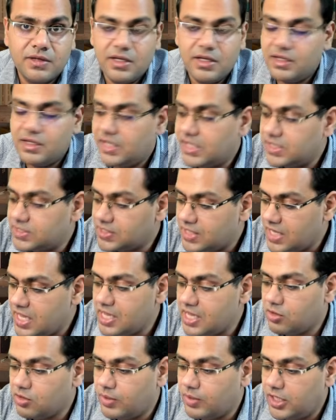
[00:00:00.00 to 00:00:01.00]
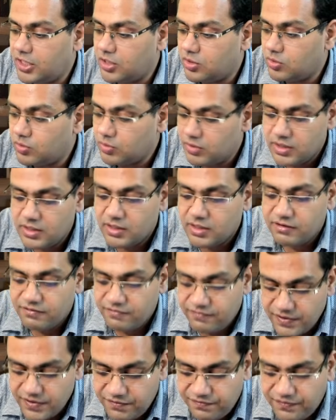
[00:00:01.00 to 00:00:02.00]
is equal to
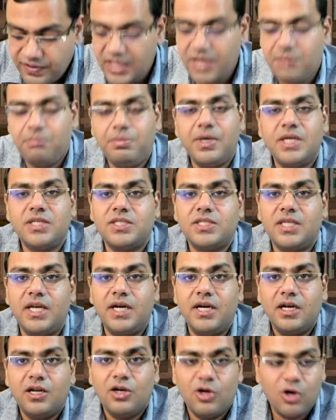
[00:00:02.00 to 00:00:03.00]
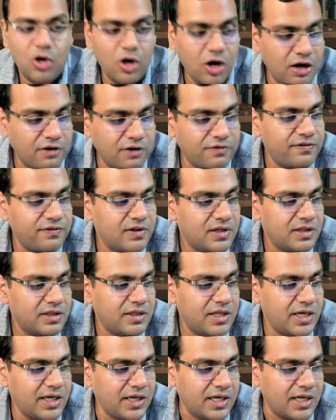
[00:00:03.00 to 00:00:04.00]
50% of
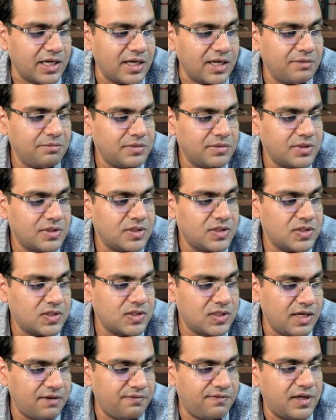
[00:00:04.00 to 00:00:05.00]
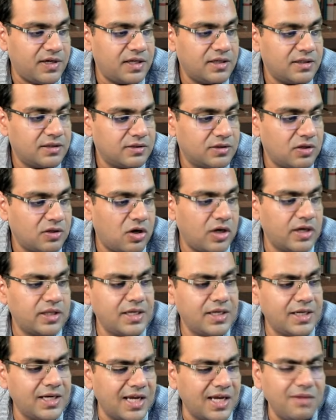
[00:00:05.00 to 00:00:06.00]
the time saved, or
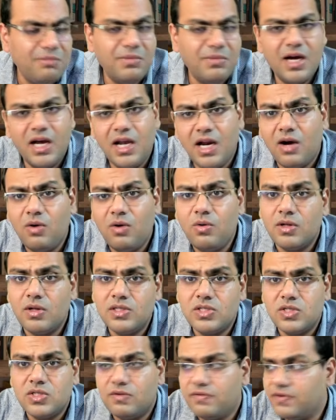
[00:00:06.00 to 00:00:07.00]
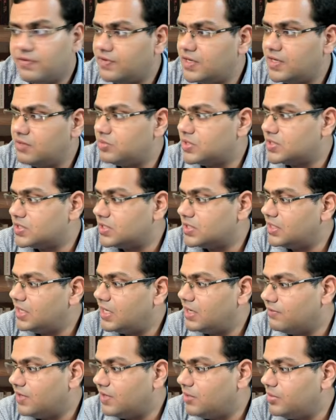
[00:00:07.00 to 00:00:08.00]
the time allowed also 50%.
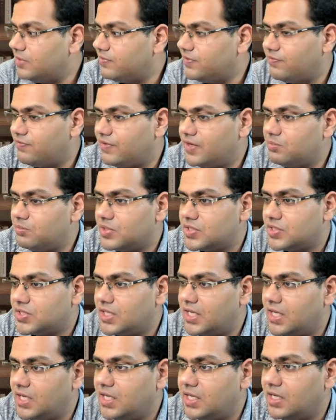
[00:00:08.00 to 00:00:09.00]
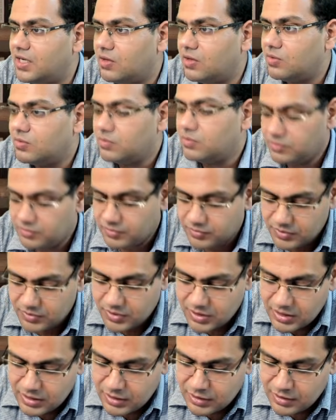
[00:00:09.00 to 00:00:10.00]
It will be 50% anyhow.
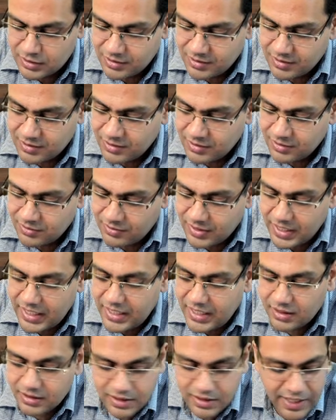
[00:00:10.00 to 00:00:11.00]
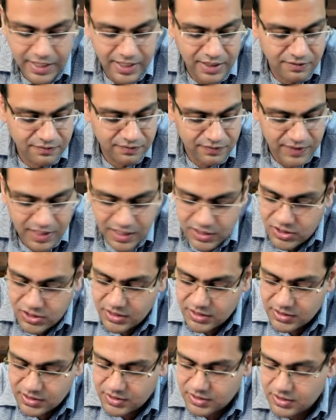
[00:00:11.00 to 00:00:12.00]
Right? Then
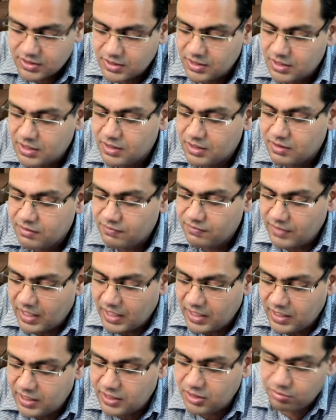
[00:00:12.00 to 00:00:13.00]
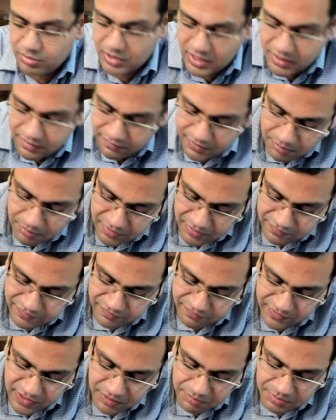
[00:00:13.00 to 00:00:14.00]
wages under the, it will be
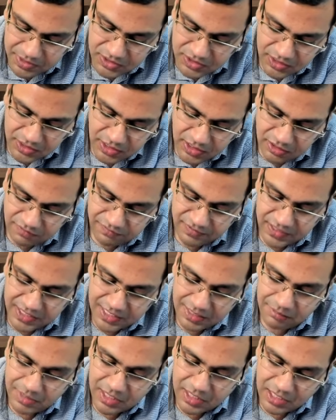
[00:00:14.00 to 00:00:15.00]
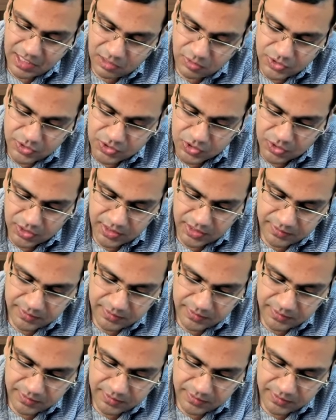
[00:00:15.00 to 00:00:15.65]
50% of time allowed, sorry.